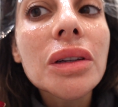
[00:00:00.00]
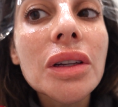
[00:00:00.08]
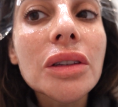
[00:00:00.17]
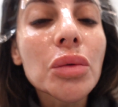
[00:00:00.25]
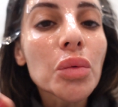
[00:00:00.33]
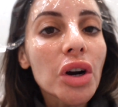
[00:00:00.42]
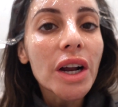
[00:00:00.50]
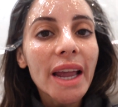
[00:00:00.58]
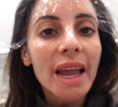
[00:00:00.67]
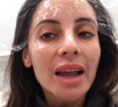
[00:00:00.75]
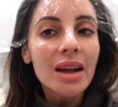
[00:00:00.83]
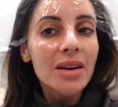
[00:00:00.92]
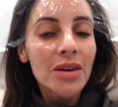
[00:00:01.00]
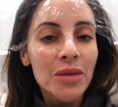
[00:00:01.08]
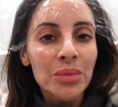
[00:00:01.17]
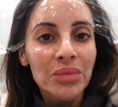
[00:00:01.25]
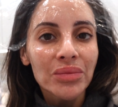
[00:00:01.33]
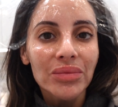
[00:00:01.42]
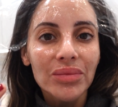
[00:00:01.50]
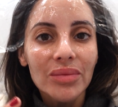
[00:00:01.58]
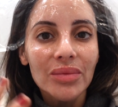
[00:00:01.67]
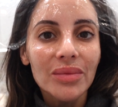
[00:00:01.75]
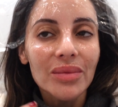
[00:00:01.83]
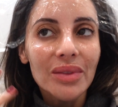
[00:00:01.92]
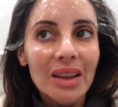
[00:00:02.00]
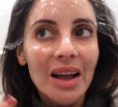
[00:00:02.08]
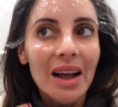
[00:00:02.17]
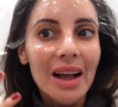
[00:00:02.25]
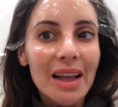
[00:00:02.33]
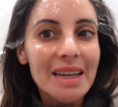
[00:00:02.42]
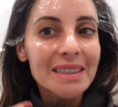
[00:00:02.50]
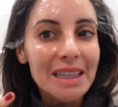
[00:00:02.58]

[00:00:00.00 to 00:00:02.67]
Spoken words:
It's working. It